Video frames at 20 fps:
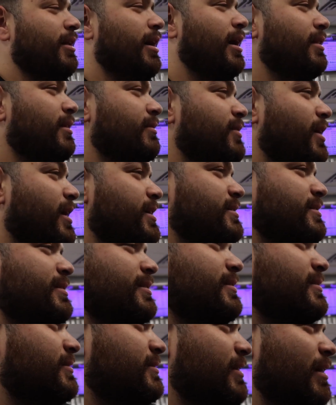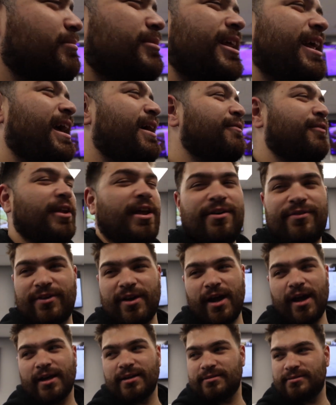I love the iced tea. I'm not half and
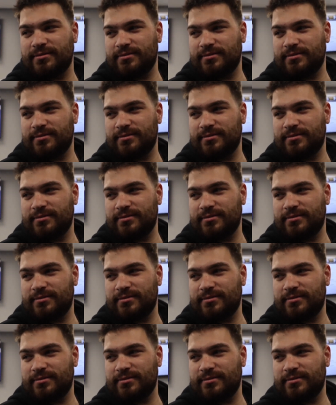half guy.